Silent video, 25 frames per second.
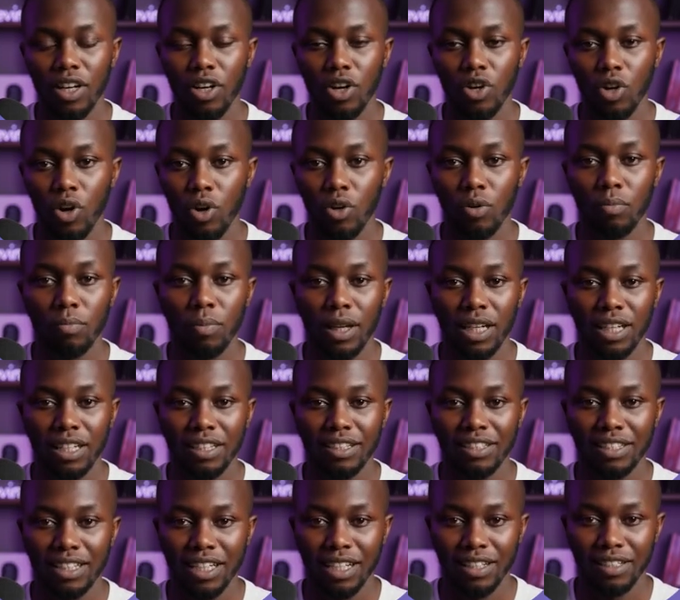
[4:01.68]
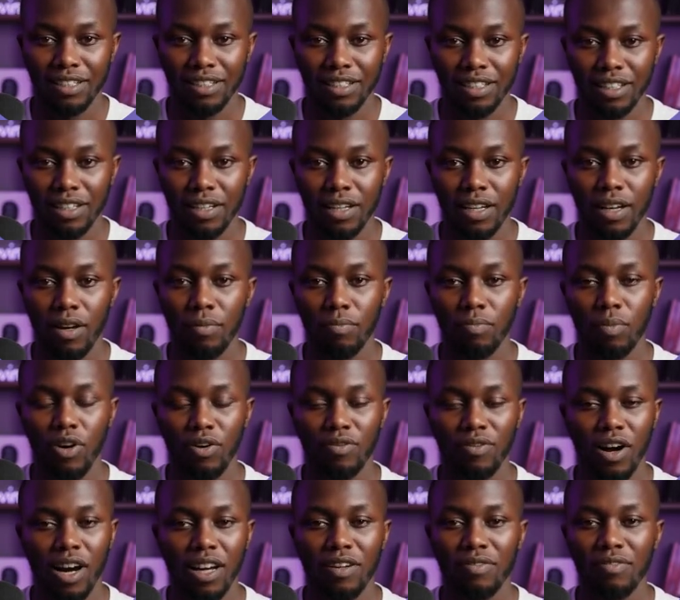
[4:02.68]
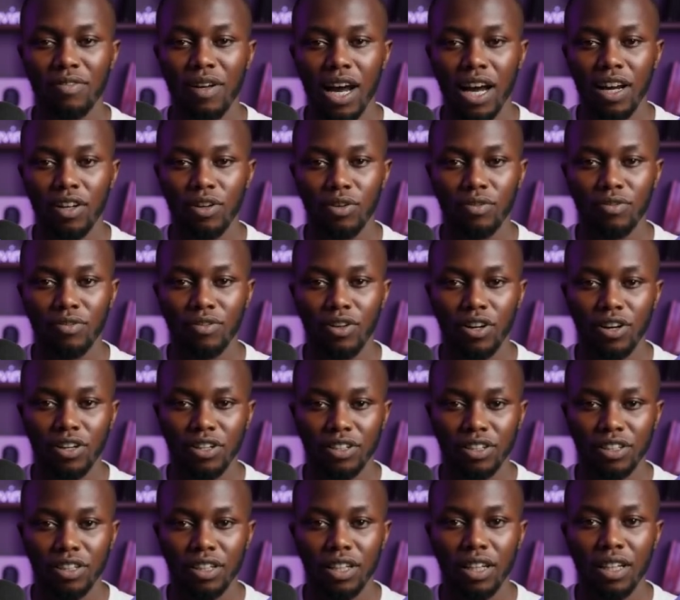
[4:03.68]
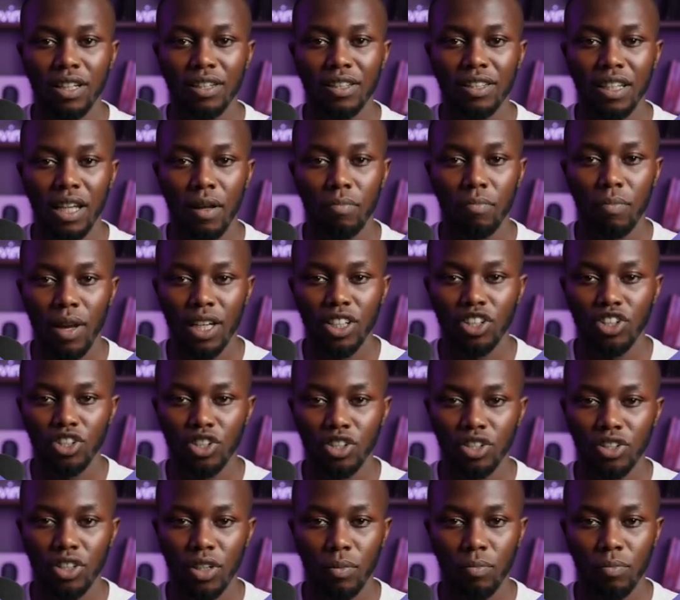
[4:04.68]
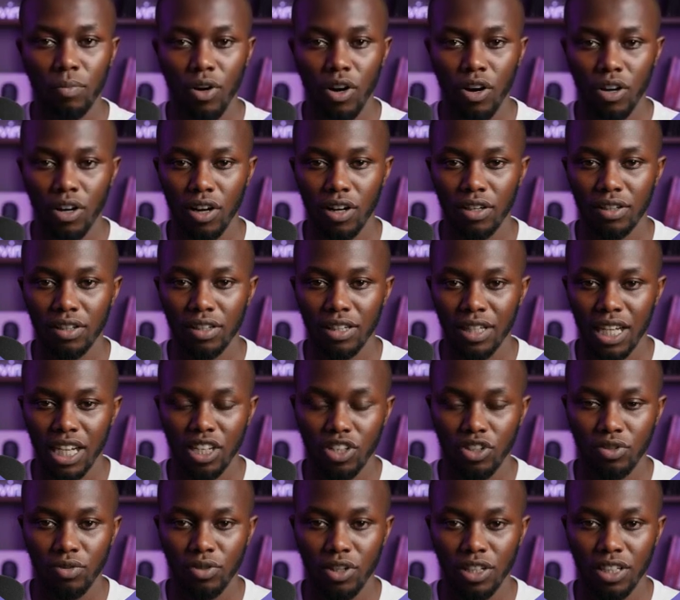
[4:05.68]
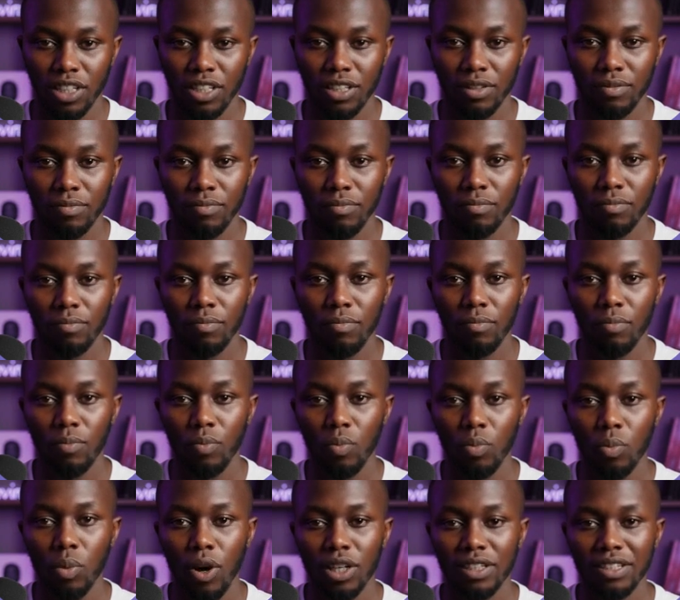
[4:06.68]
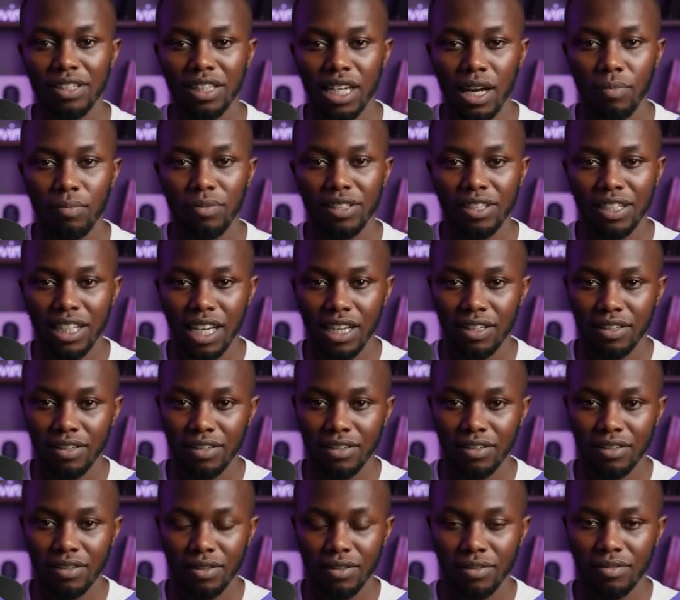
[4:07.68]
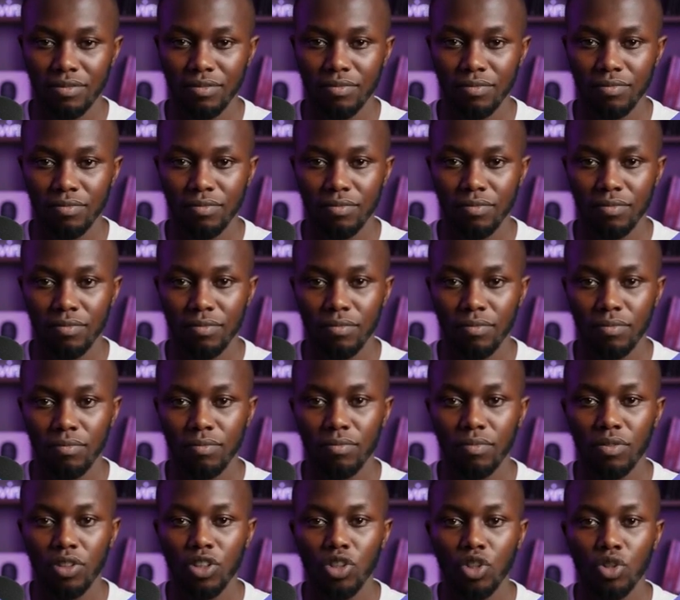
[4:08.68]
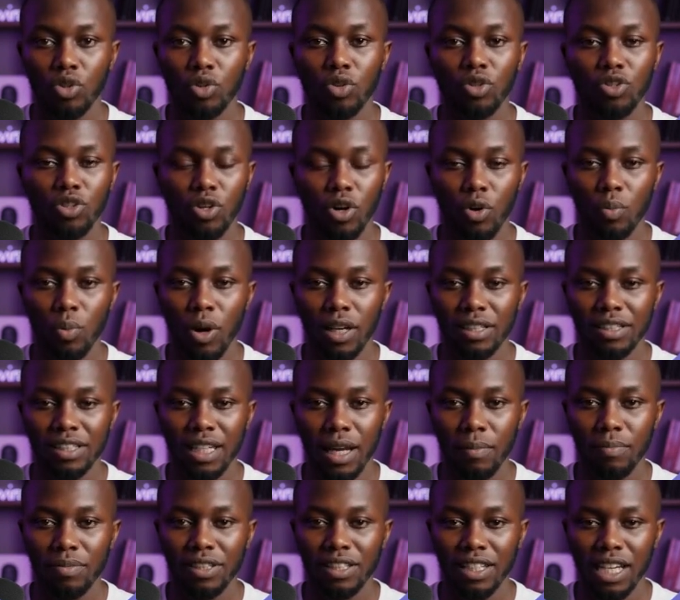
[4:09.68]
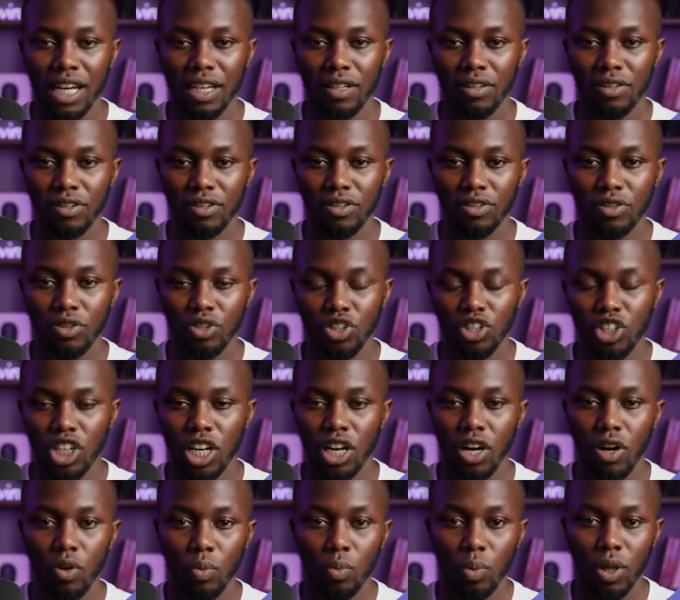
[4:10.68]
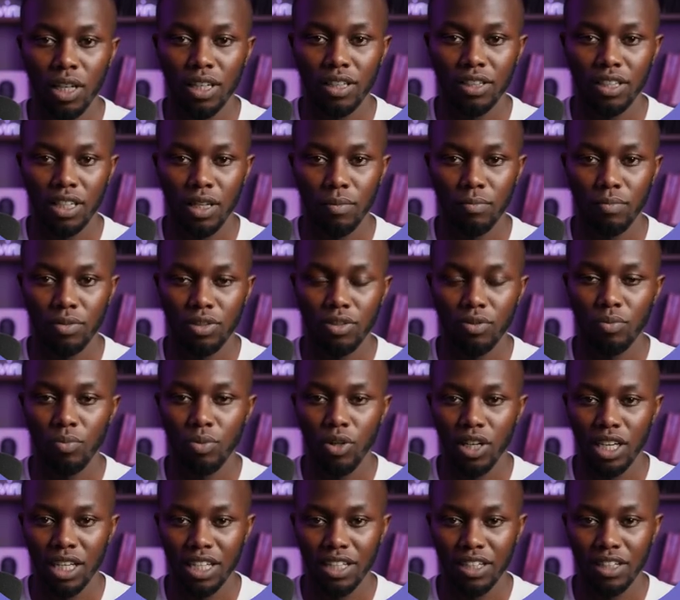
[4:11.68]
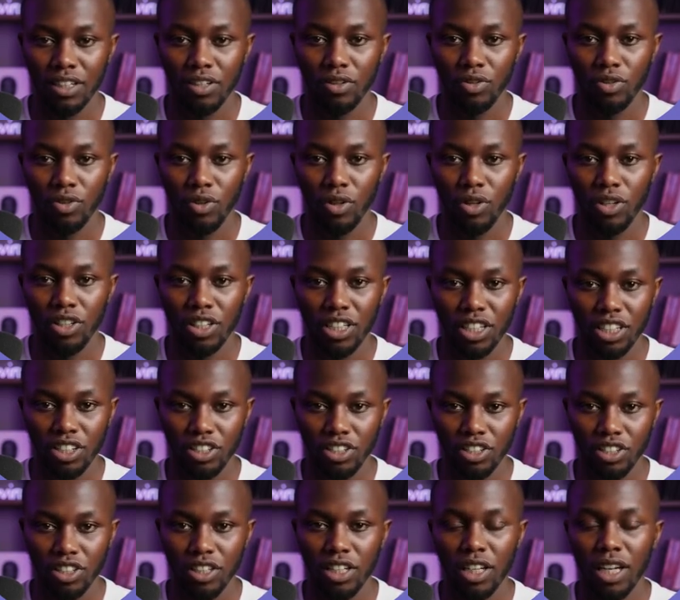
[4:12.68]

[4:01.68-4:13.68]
Don't make it salesy. Provide value first, then mention the product naturally. WhatsApp status. Use your WhatsApp status to share quick tips related to your niche.